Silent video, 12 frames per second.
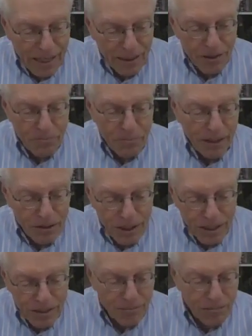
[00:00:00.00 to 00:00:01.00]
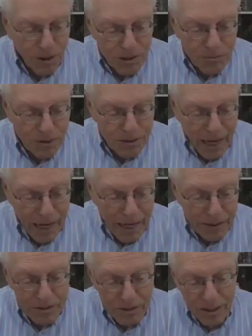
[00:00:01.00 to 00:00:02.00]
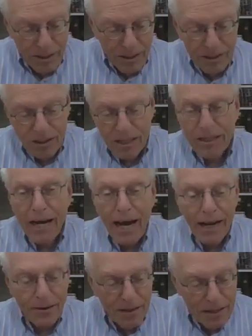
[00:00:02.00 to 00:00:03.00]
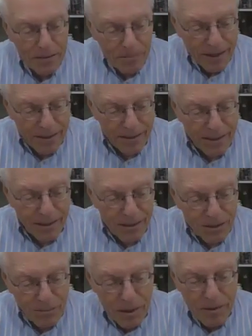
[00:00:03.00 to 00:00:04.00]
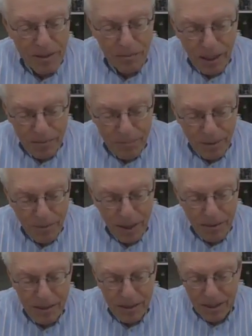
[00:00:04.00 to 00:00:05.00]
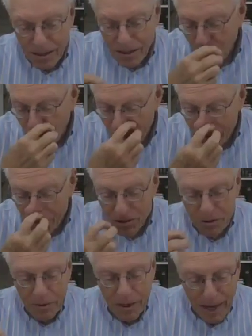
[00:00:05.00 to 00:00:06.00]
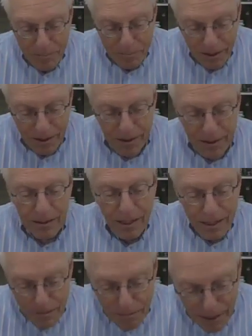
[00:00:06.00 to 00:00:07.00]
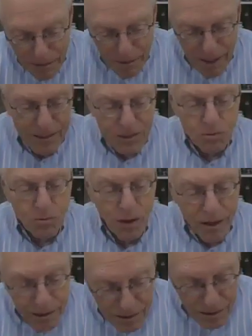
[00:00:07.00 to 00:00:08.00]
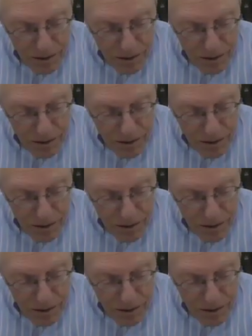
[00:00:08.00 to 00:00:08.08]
get your paycheck multiple times," he's not going to hire anybody. So maybe the worker should be happy. Let the balabayas swear,